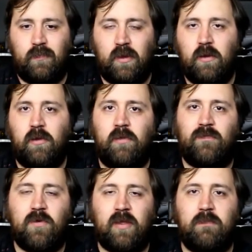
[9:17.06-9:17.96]
you, the
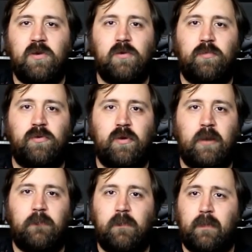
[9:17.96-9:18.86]
first time you do a balloon
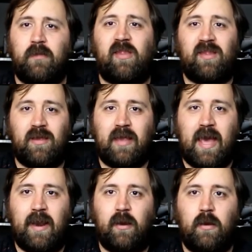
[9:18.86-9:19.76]
animal, you probably suck
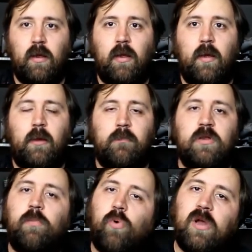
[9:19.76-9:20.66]
at it. But
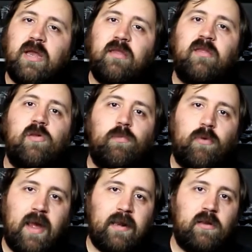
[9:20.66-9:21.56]
the point is, is you
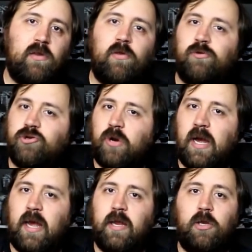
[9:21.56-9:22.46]
practice, you
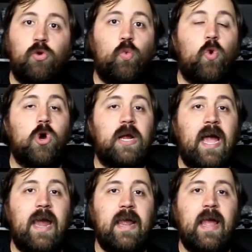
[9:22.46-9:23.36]
try, you work
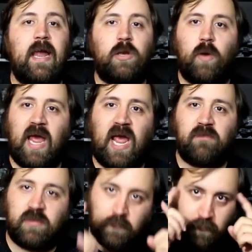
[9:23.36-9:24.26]
at it, and you
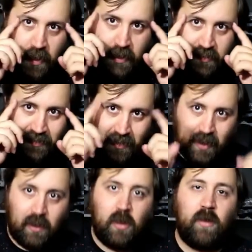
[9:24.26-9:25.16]
have the
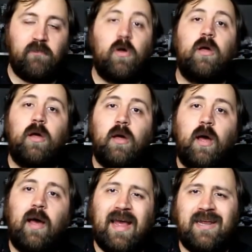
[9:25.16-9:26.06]
mindset of,
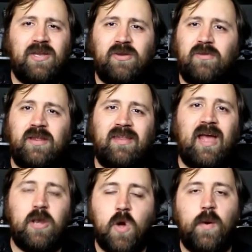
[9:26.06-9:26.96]
I can do this.
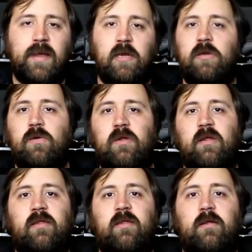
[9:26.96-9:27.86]
I know I can do
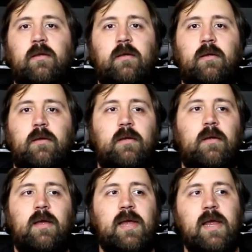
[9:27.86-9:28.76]
this.
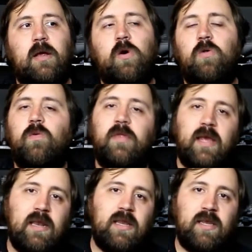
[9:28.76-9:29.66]
It goes with
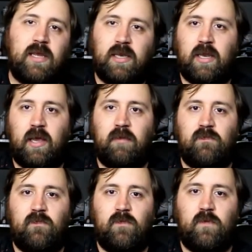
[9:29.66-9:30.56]
anything in life.
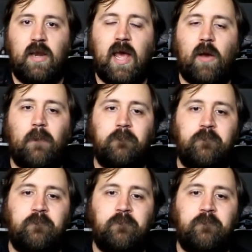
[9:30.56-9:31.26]
Now,